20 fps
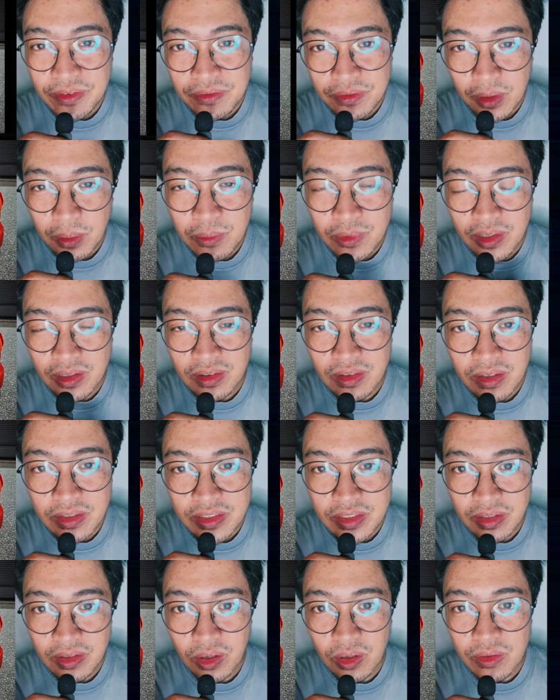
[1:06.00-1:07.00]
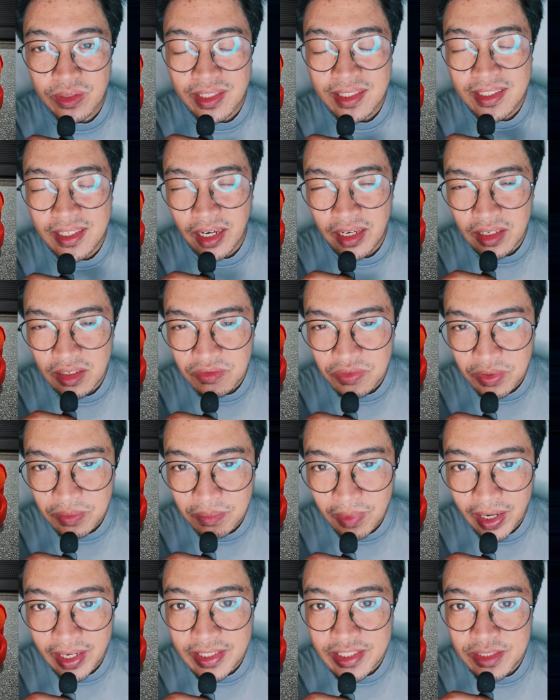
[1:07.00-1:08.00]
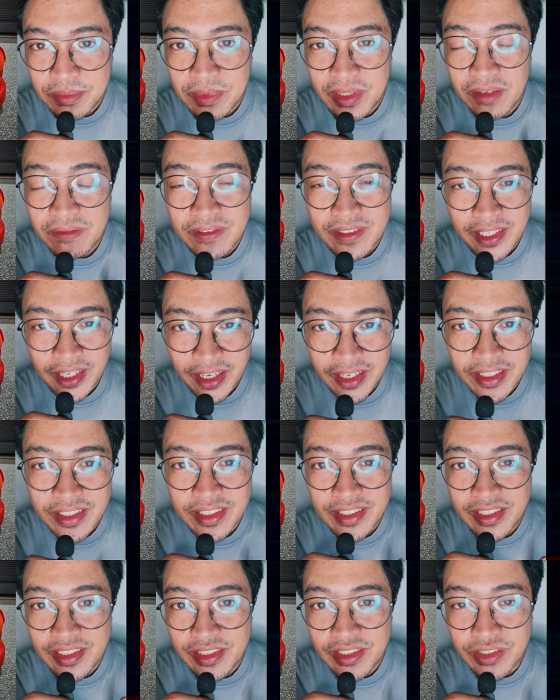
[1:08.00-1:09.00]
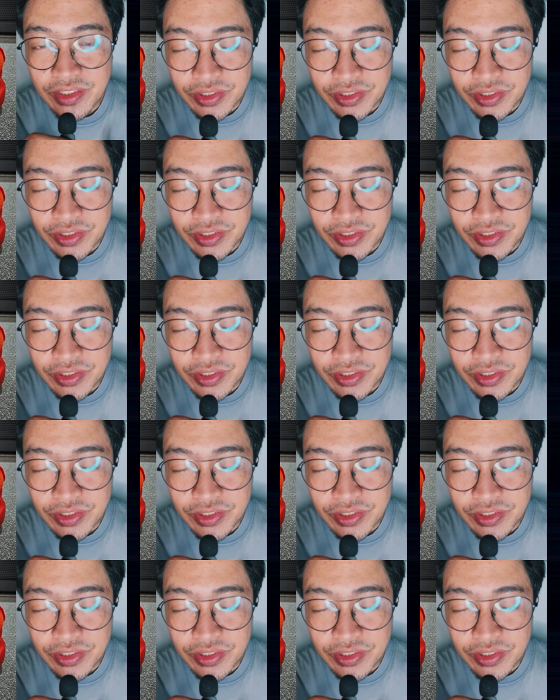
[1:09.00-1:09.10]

from the looks alone, it kind of reminds me of KD's